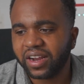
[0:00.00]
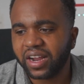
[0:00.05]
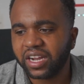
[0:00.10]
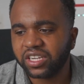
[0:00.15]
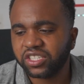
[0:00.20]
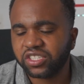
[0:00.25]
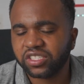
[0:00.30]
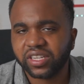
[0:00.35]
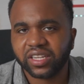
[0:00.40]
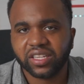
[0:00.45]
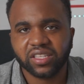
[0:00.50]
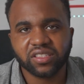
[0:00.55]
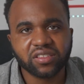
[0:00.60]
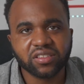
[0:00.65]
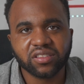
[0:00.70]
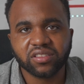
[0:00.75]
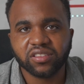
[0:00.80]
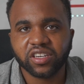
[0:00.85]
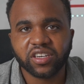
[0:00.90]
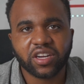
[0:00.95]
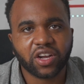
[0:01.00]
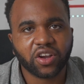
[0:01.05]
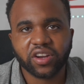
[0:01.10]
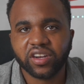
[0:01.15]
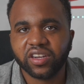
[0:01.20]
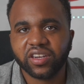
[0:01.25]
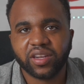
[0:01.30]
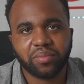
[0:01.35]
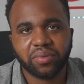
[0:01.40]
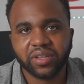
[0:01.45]
And she was like, listen, you're not
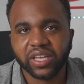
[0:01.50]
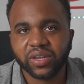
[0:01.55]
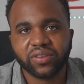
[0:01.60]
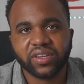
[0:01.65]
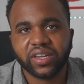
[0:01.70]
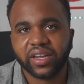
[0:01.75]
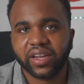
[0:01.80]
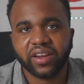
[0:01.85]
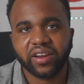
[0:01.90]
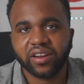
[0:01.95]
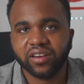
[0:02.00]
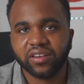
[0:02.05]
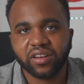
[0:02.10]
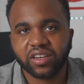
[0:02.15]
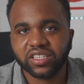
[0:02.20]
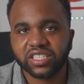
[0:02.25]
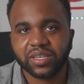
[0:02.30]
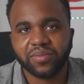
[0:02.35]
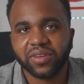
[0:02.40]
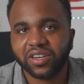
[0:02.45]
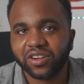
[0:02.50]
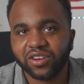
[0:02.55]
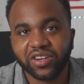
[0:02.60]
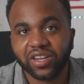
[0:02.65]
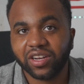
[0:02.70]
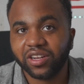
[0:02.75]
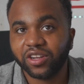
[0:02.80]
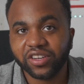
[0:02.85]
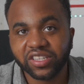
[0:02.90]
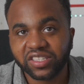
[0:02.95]
gonna not playing with that hair, you know, because I'm not
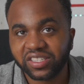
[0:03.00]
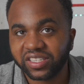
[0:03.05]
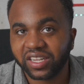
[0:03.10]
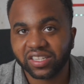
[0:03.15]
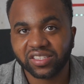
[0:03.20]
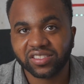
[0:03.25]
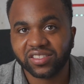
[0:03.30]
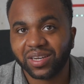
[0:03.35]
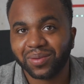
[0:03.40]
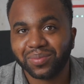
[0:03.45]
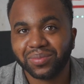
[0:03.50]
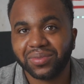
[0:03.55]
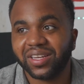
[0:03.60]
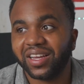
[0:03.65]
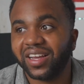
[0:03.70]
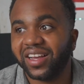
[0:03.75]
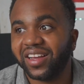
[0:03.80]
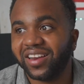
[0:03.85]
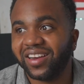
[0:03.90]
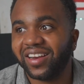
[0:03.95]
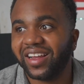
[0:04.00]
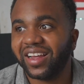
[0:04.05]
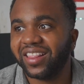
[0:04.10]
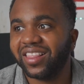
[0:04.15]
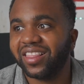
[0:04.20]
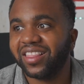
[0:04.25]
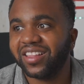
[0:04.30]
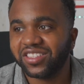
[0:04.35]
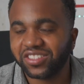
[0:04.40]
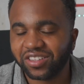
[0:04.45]
gonna allow you to get stopped. And I
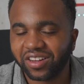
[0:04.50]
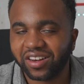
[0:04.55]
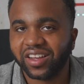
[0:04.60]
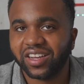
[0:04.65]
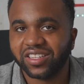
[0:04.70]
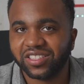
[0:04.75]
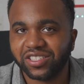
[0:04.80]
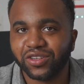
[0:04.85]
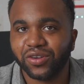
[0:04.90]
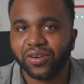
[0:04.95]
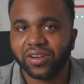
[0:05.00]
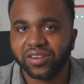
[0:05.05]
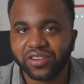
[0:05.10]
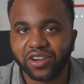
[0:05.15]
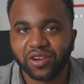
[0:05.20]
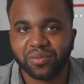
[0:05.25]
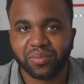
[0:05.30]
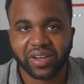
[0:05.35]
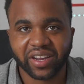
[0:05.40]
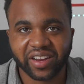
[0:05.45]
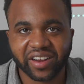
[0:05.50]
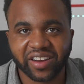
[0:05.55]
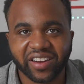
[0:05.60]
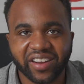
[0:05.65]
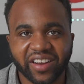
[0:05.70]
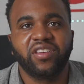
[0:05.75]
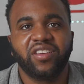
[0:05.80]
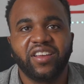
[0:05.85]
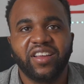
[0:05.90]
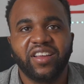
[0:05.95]
literally had to go and cut my hair.